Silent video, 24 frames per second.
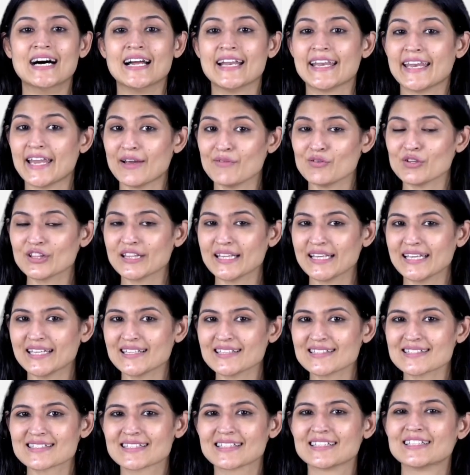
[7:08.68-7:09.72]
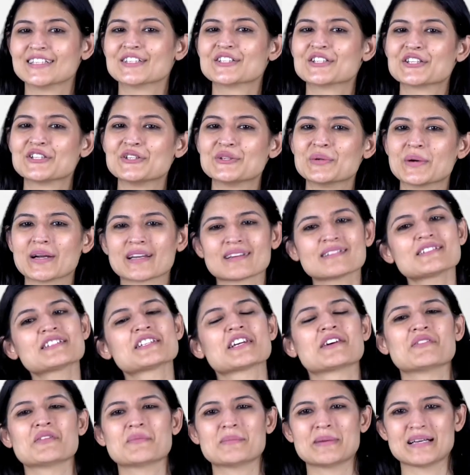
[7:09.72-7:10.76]
Never thinks you are a
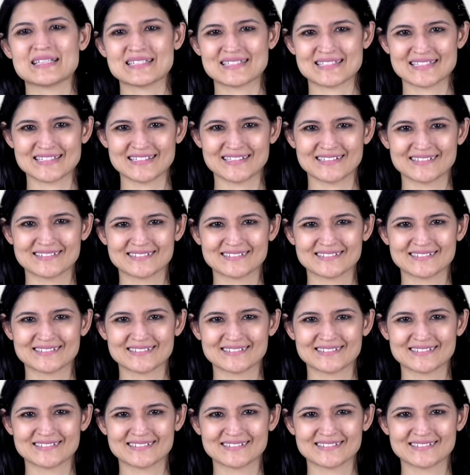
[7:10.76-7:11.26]
Java master.